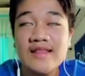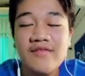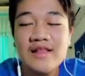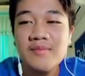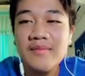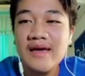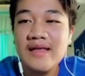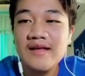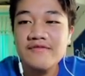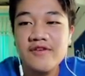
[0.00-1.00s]
developed
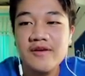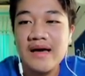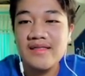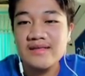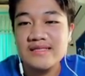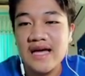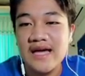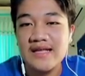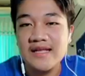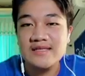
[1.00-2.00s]
my love for math and
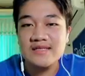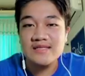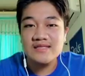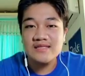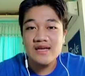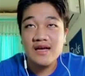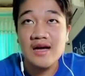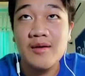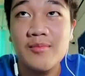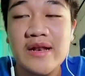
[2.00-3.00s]
science
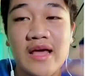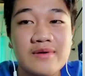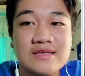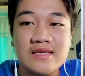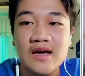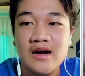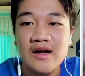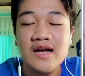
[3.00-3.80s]
when I was young.